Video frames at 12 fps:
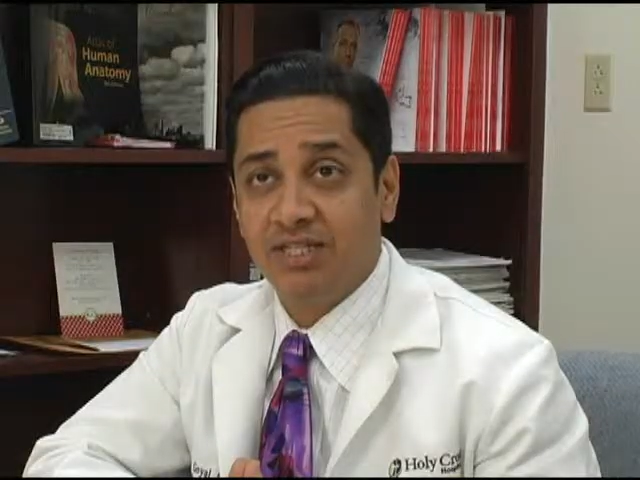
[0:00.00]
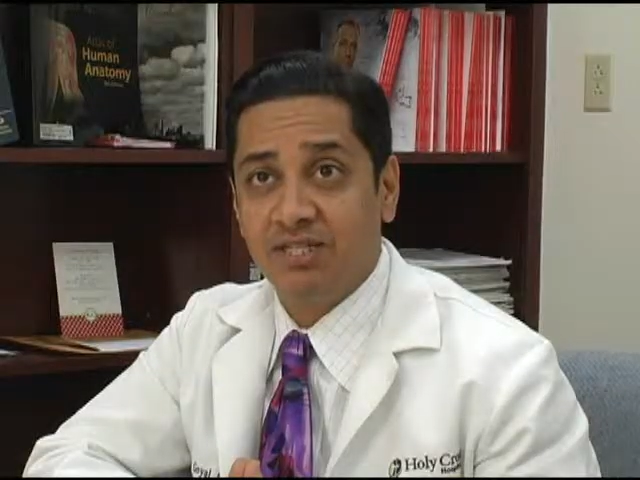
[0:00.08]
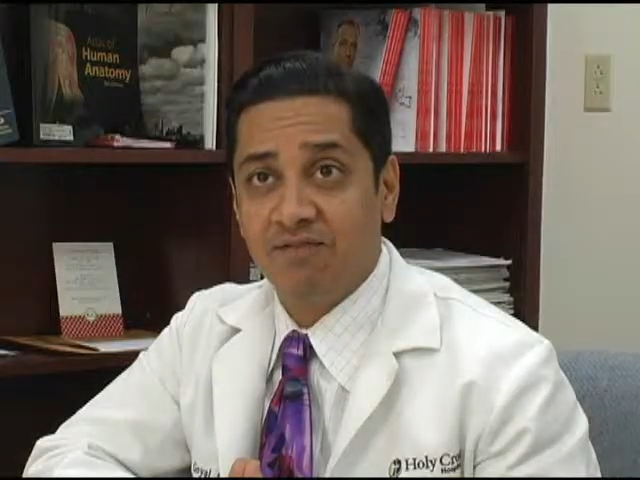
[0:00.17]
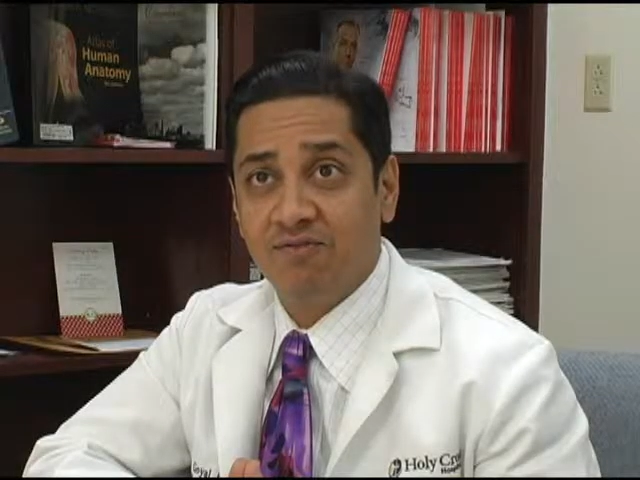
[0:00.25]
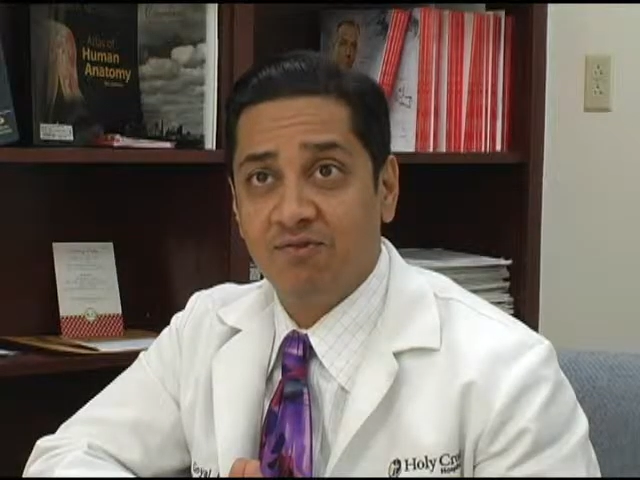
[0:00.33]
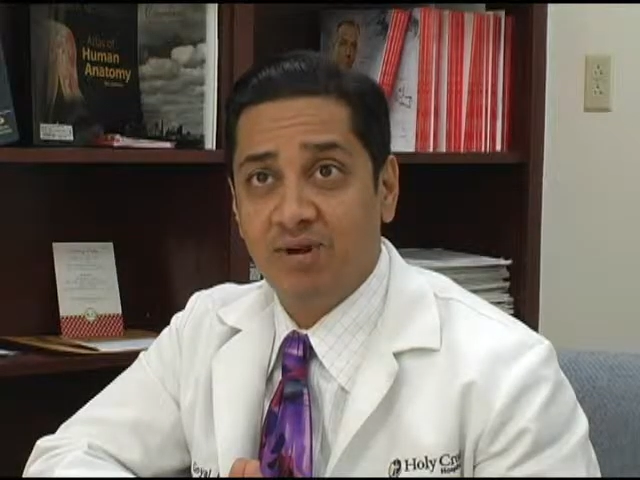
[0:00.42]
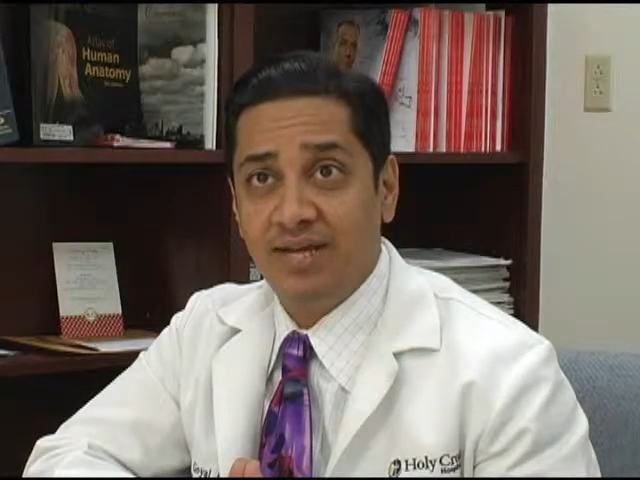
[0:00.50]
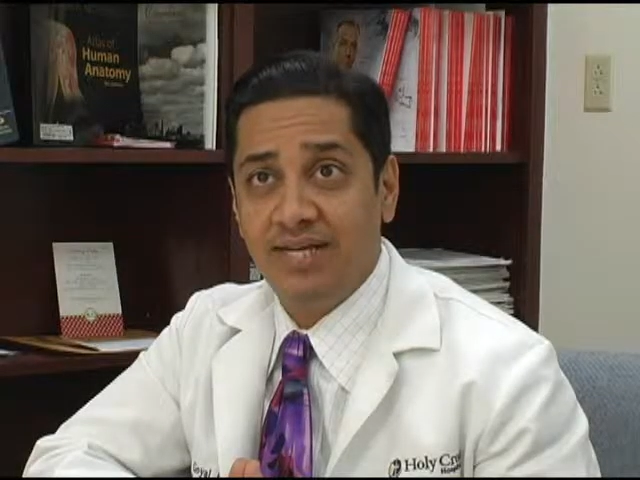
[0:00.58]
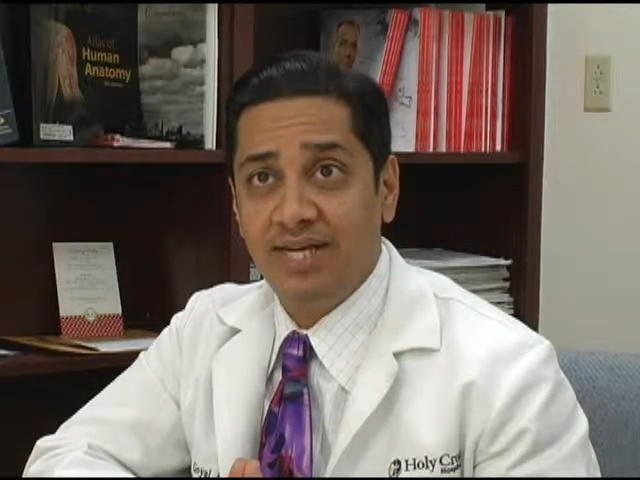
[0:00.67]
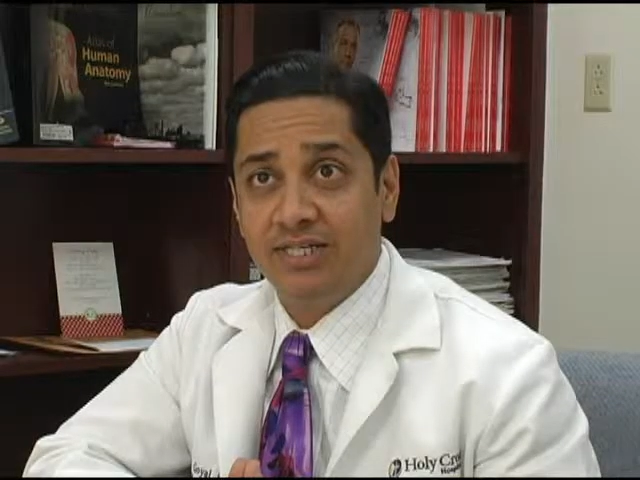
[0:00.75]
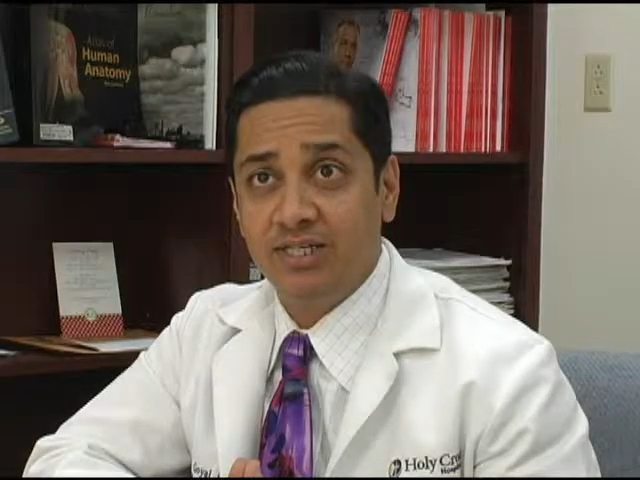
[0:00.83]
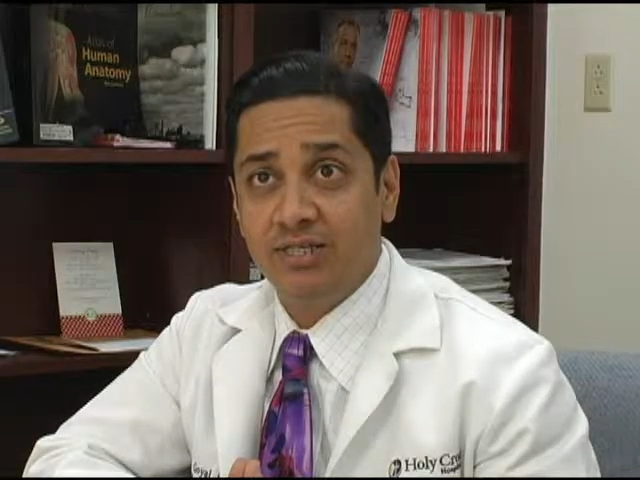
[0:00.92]
delivered
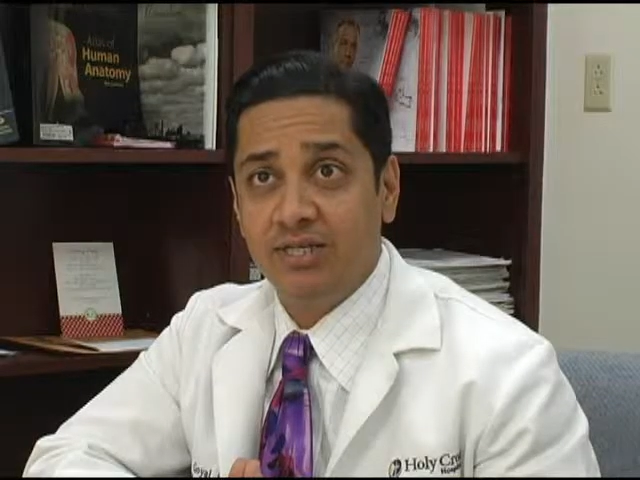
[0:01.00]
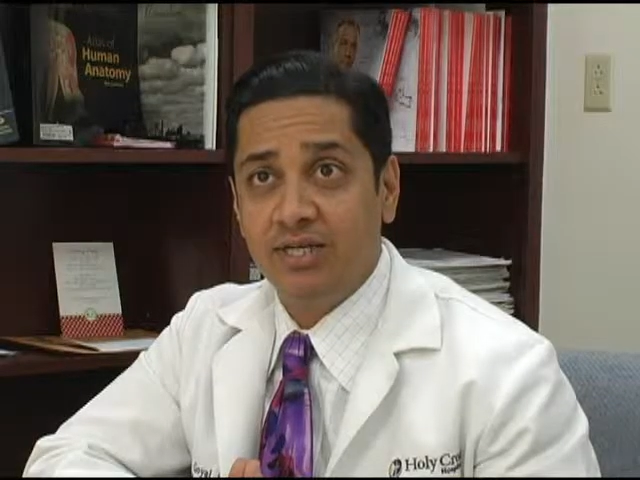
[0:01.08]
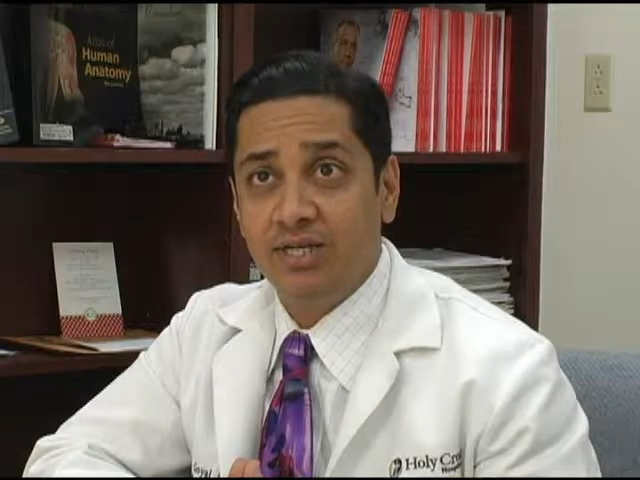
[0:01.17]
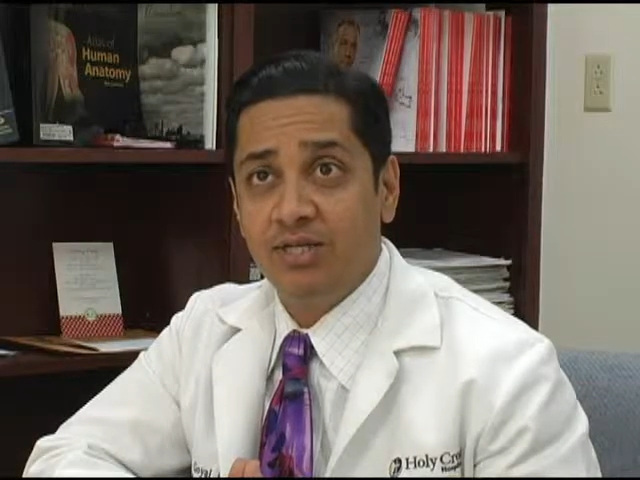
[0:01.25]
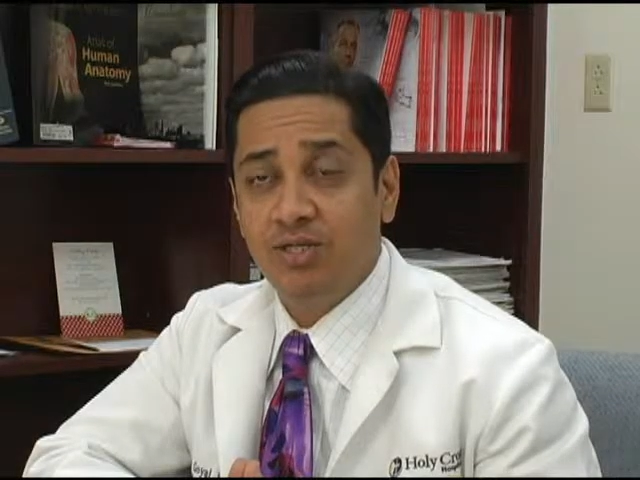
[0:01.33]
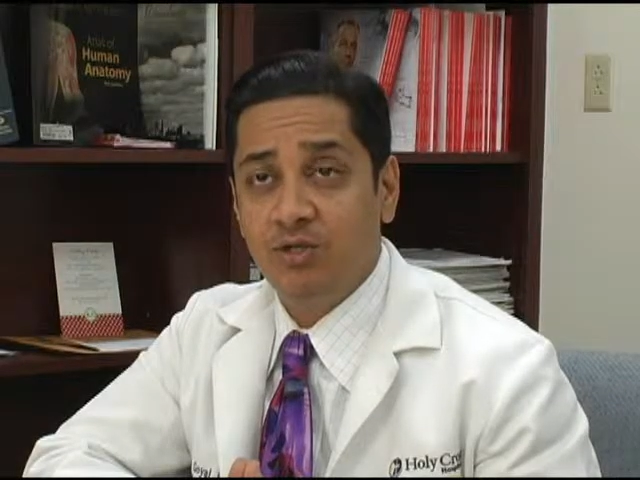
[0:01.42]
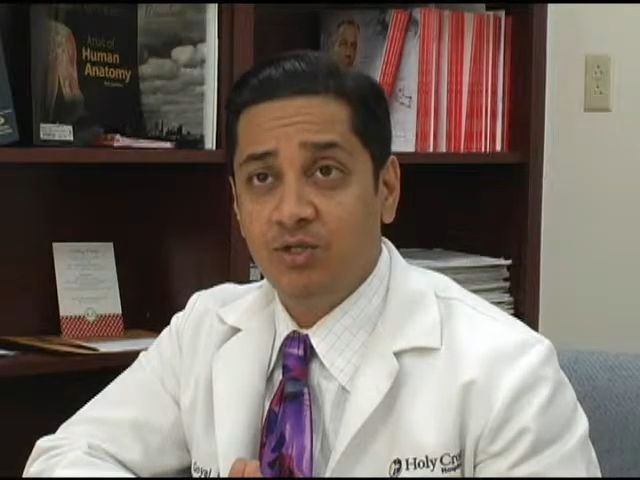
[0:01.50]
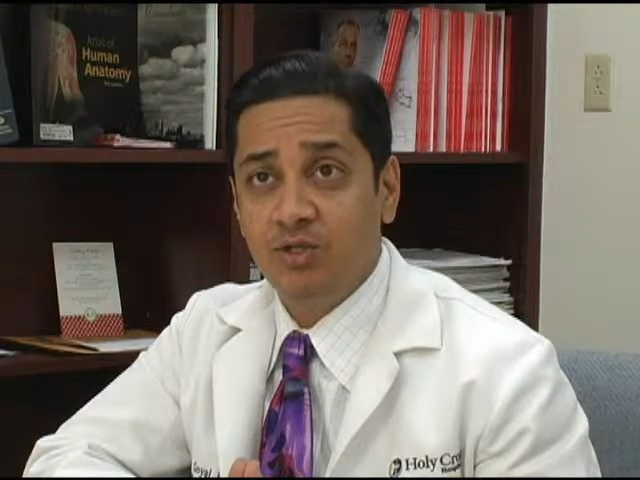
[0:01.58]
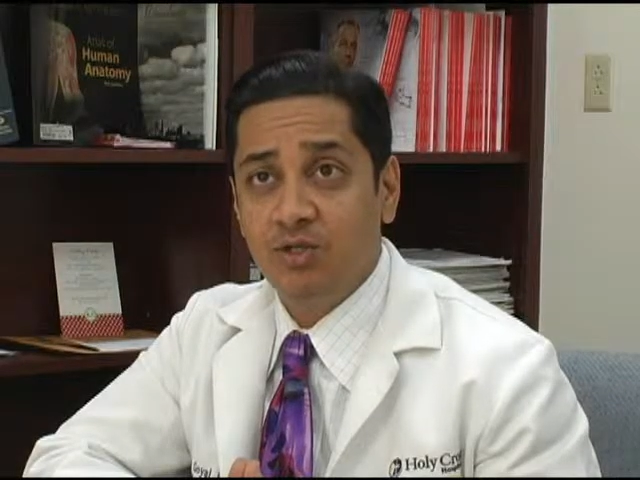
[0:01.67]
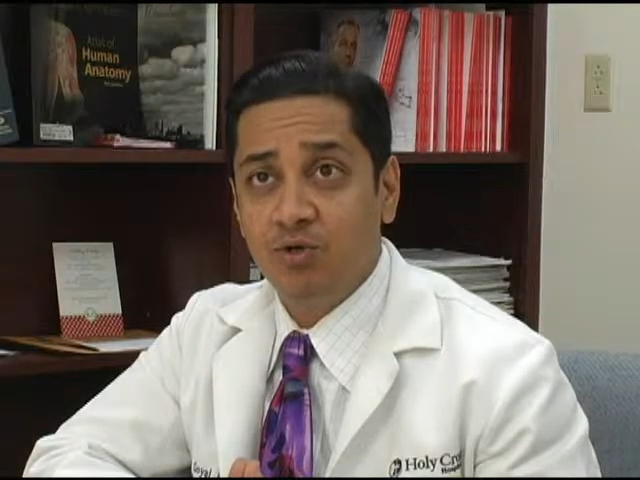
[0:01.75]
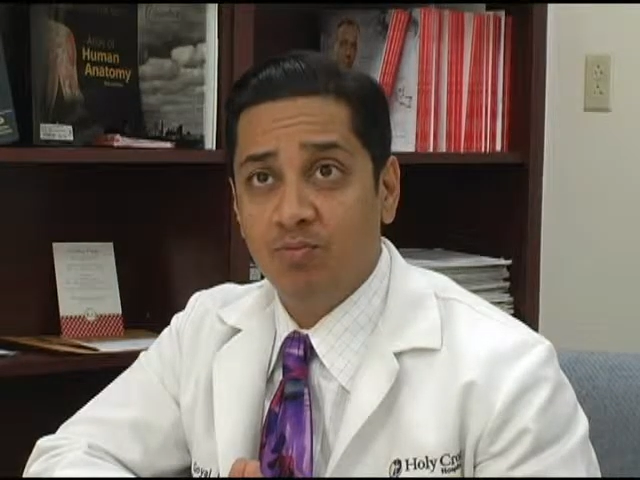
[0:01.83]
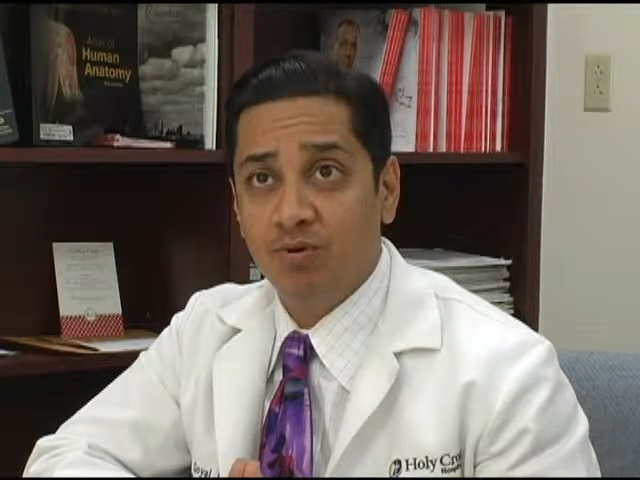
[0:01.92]
radiation to the
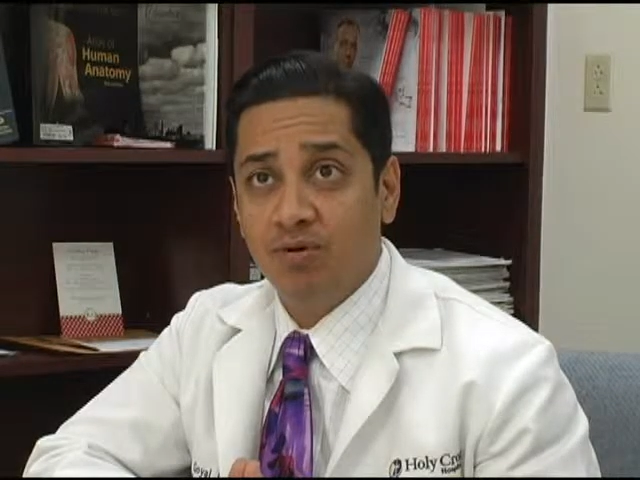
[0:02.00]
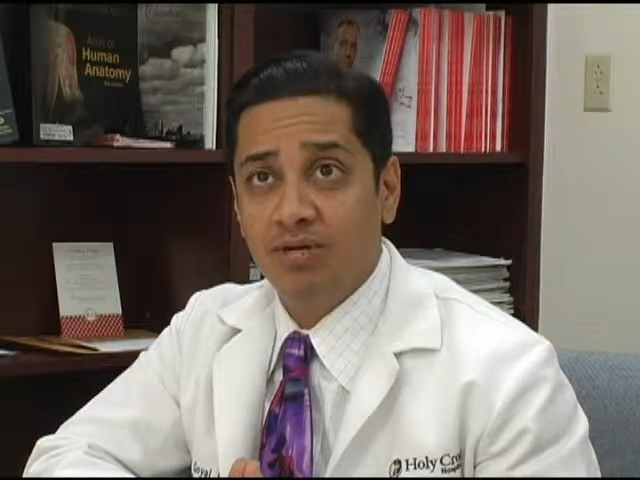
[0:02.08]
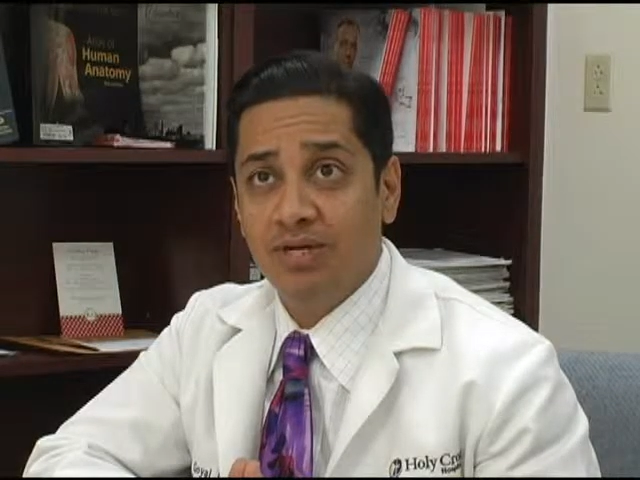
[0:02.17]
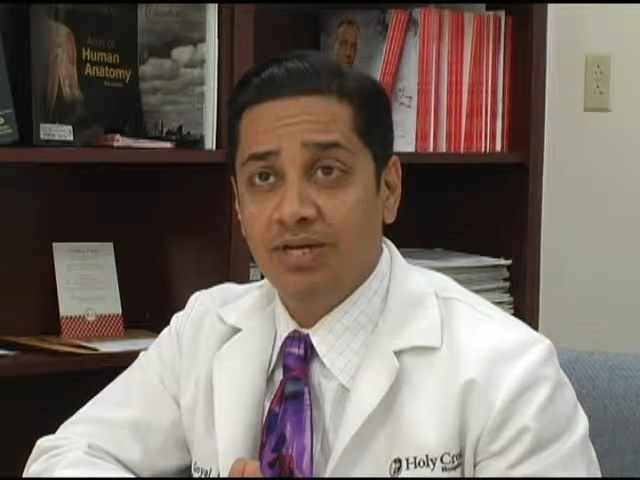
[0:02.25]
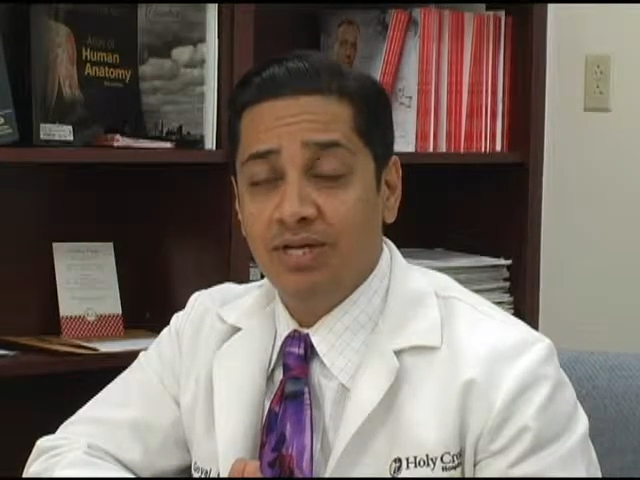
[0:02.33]
tumor